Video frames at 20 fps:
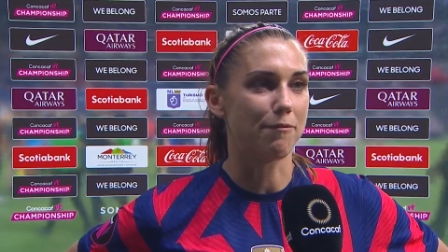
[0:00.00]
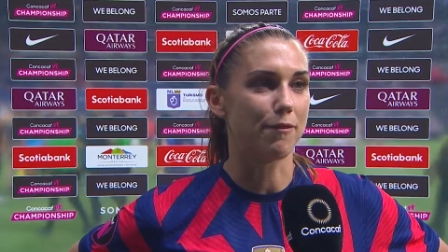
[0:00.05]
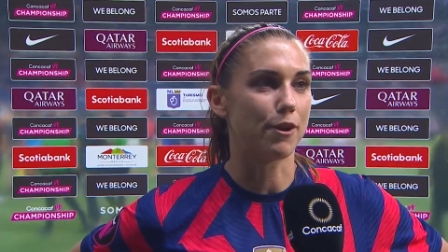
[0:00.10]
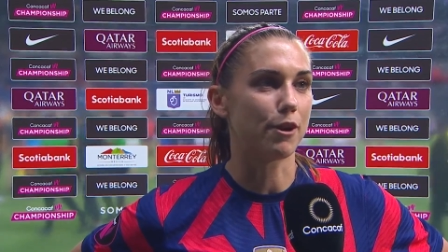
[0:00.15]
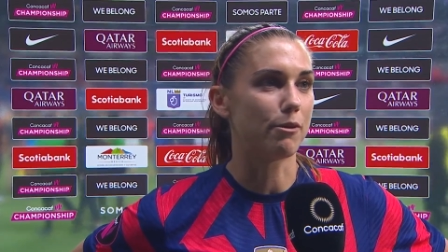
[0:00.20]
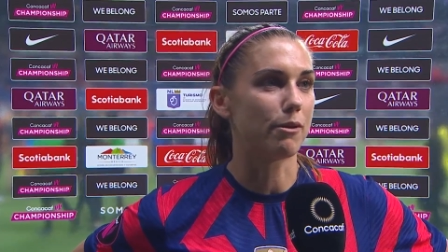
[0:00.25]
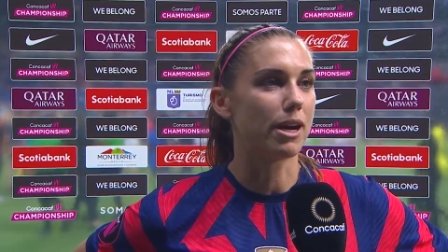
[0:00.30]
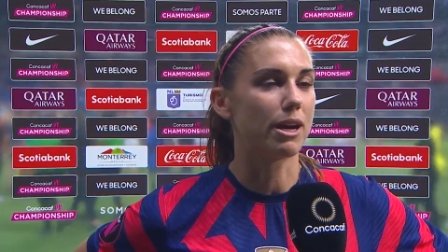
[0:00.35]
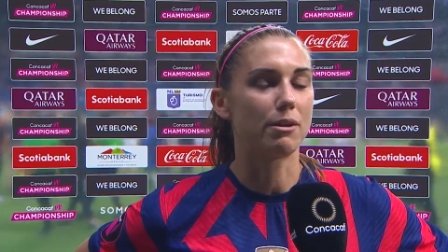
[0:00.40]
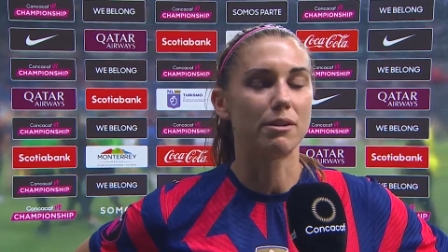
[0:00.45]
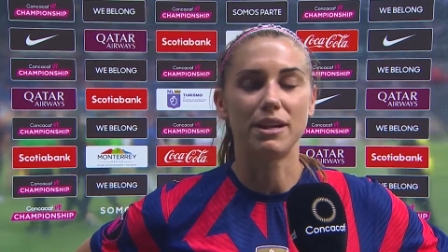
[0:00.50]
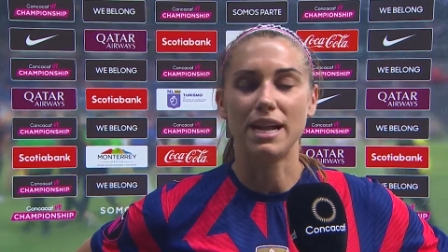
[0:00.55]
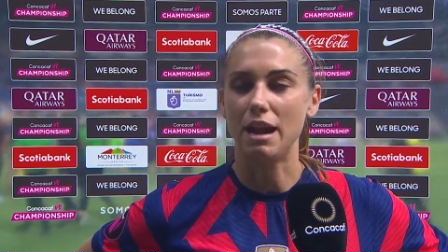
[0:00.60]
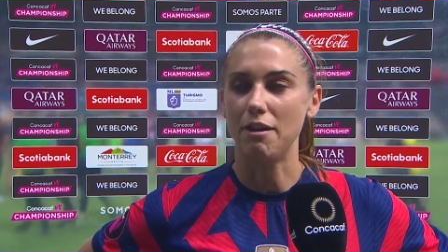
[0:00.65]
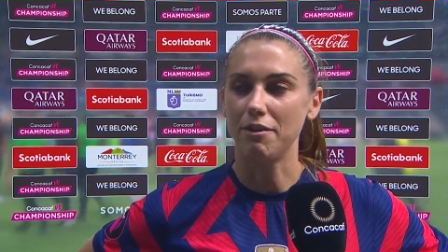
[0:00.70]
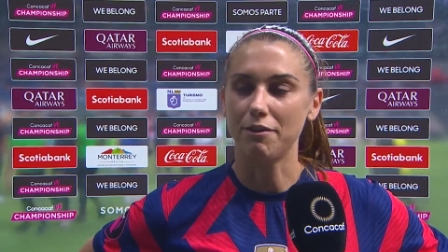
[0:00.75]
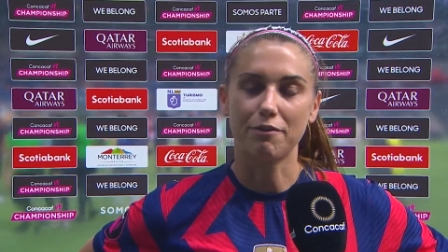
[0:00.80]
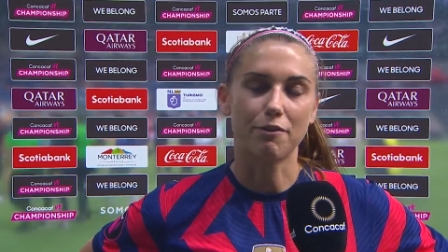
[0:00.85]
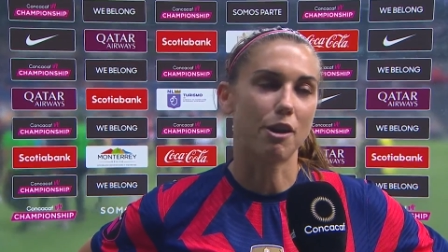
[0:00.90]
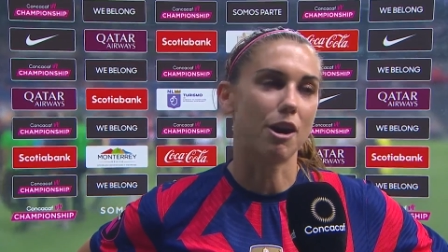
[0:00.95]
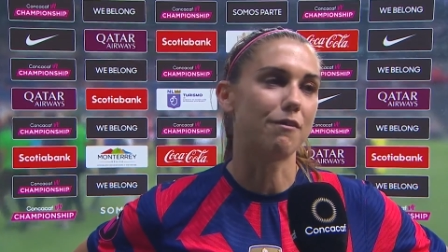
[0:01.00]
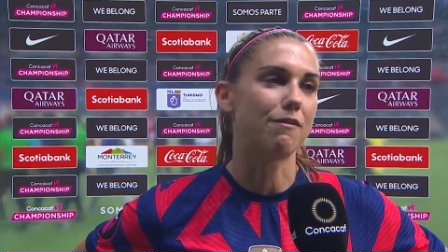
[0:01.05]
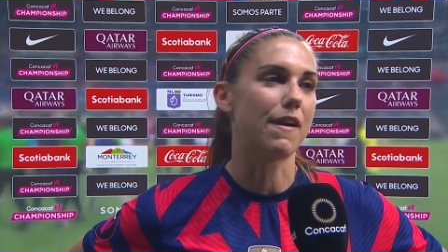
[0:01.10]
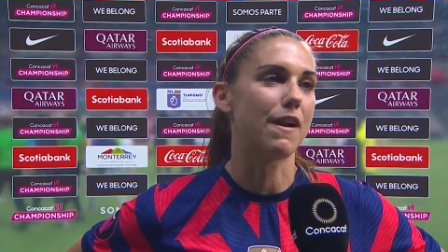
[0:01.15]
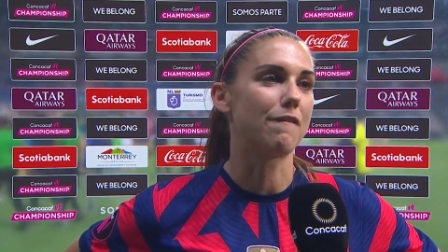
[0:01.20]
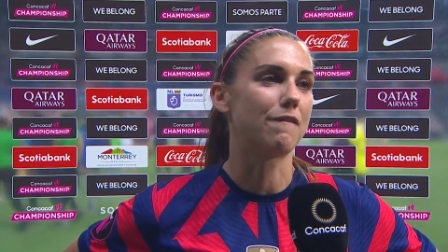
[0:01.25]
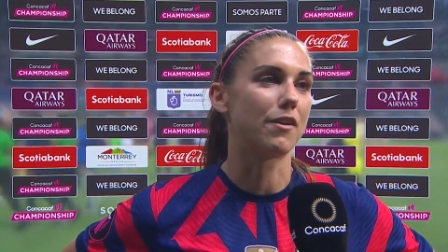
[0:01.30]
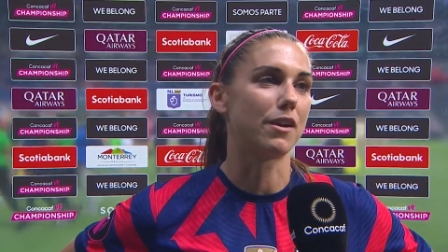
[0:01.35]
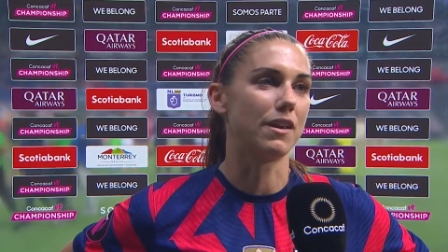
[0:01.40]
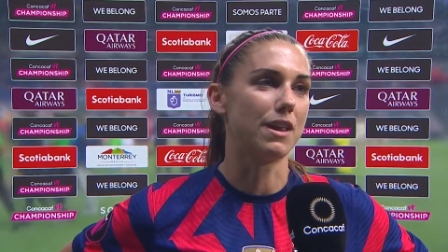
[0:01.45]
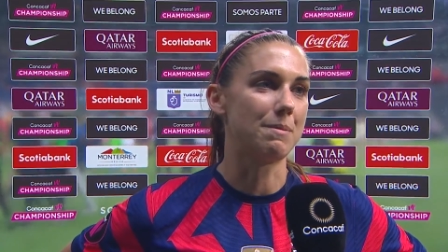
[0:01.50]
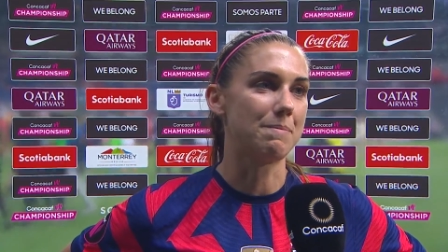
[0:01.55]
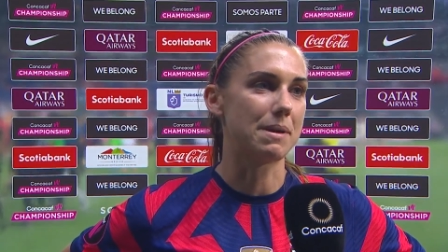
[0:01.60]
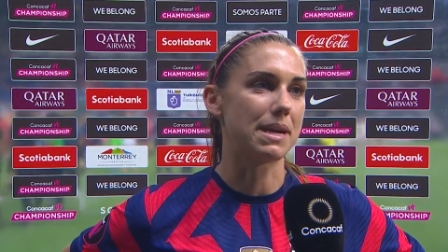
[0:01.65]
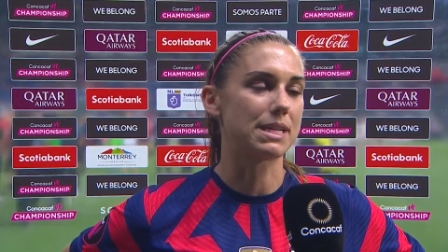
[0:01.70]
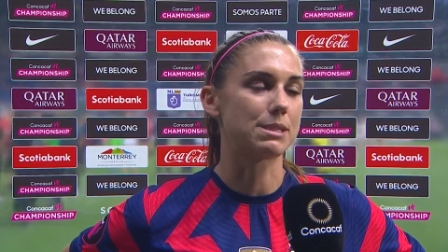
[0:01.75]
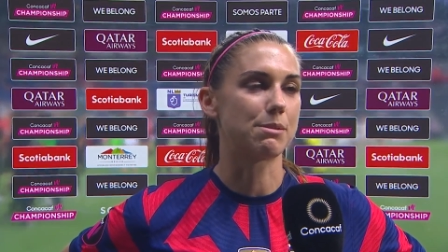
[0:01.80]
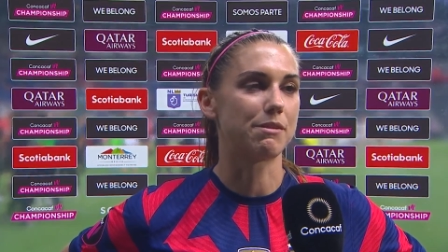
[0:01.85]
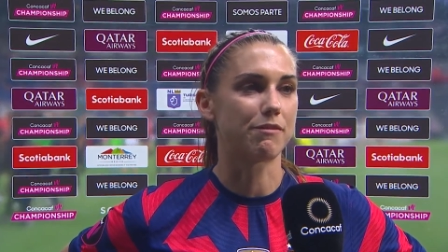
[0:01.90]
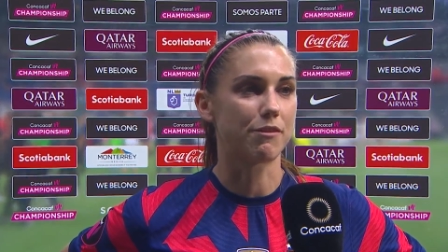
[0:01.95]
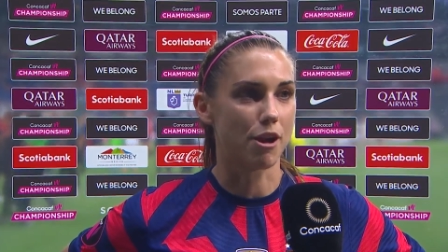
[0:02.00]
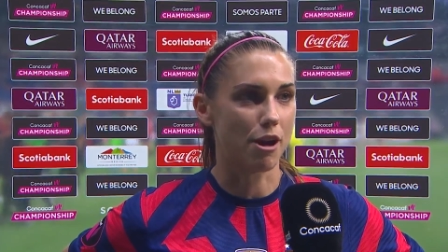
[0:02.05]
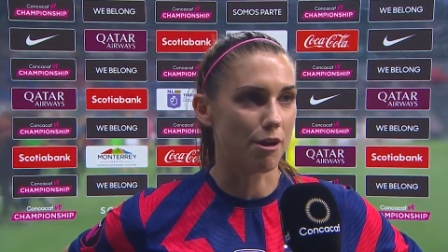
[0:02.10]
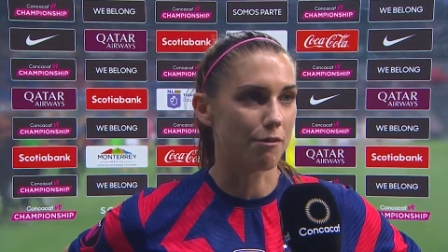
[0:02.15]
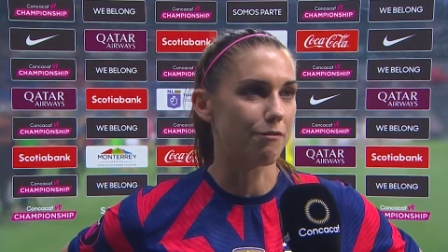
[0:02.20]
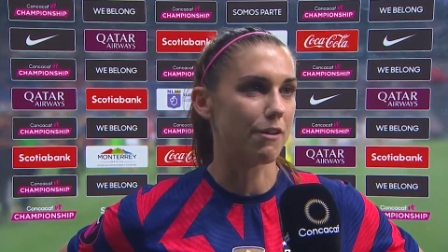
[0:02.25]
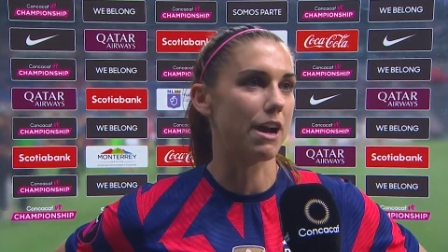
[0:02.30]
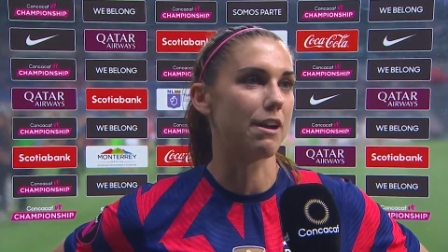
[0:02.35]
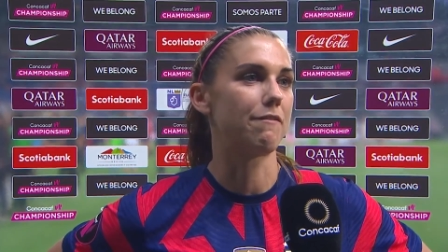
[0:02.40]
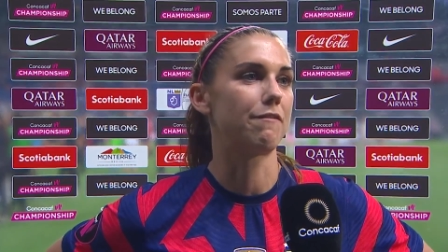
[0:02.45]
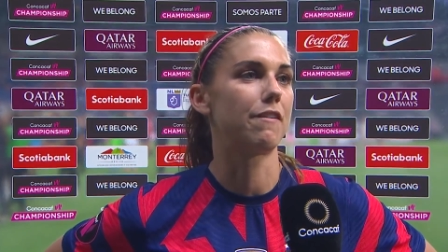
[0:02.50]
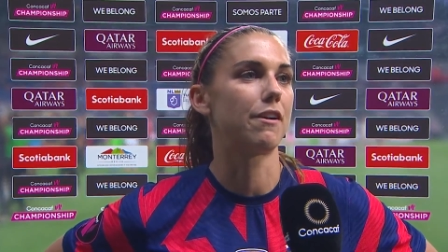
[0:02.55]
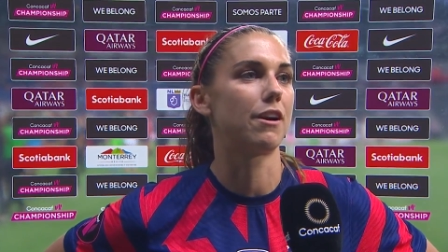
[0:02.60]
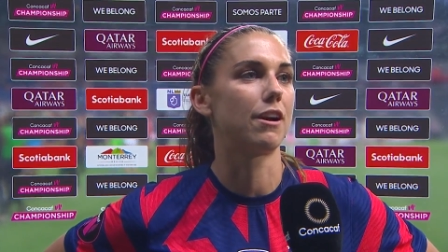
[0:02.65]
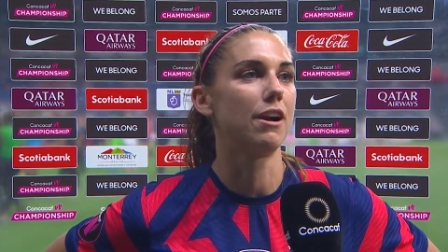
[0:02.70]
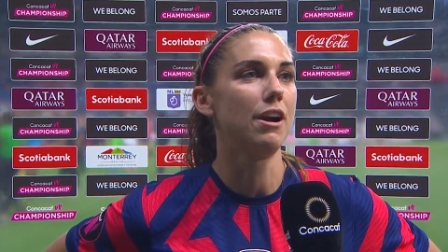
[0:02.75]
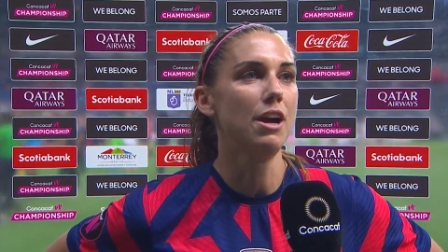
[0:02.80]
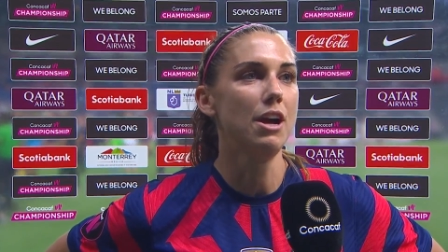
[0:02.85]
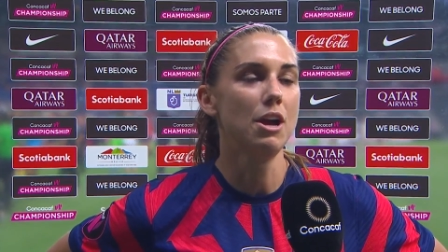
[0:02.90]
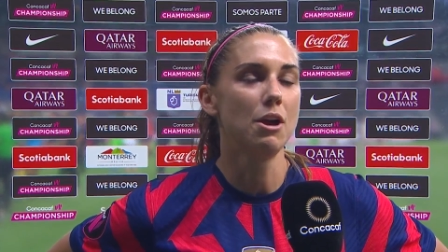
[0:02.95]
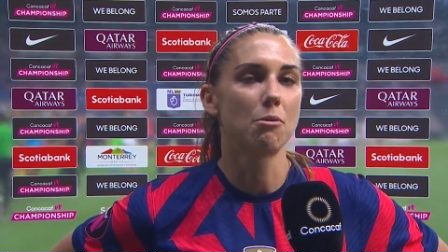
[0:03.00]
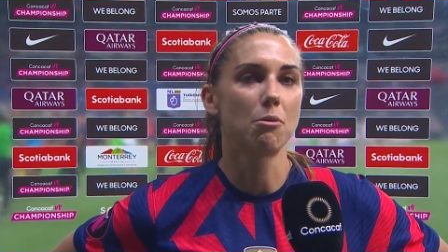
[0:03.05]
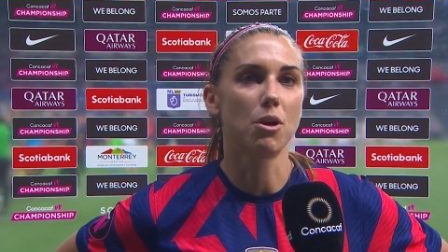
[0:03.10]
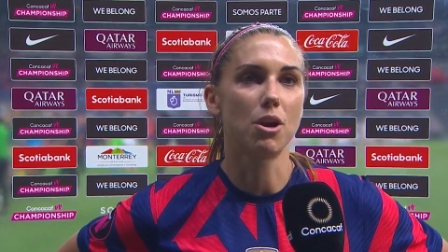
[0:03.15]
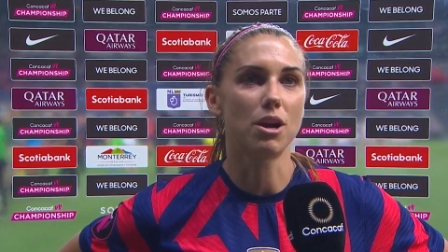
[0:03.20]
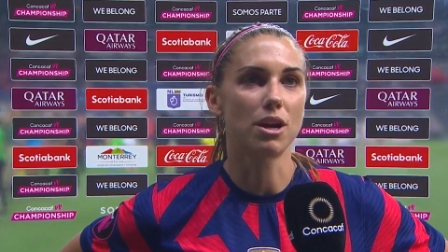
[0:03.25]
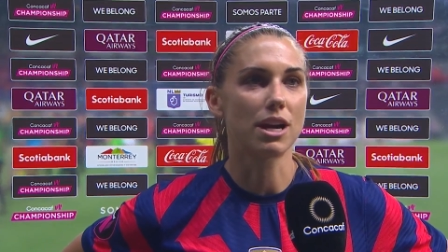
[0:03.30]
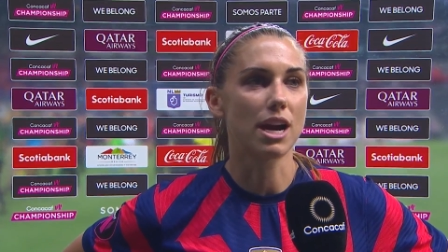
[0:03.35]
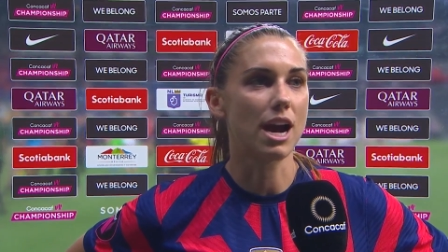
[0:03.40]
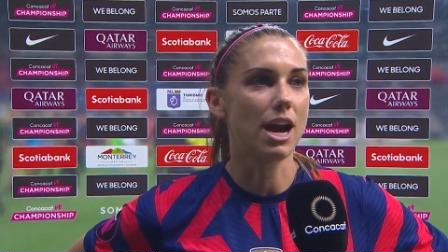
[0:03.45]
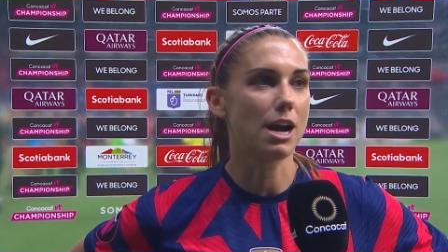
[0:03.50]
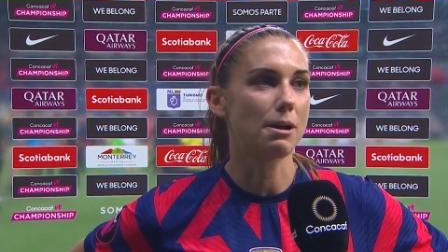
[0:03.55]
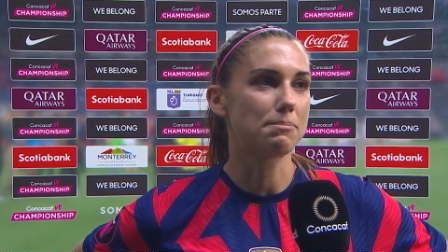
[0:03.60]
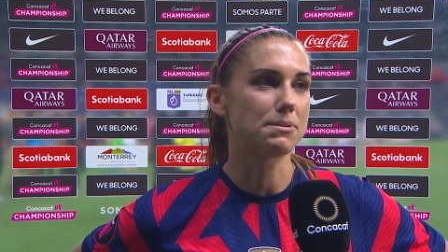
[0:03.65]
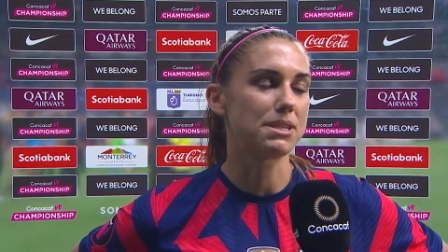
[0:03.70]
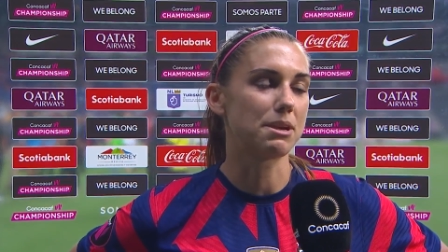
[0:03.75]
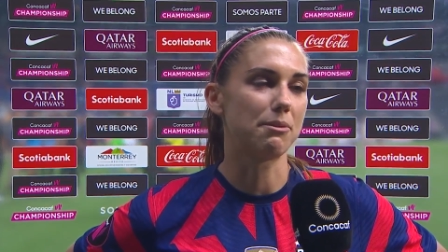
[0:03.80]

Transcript: forward. Now we've qualified for Olympics, we've qualified for World Cup,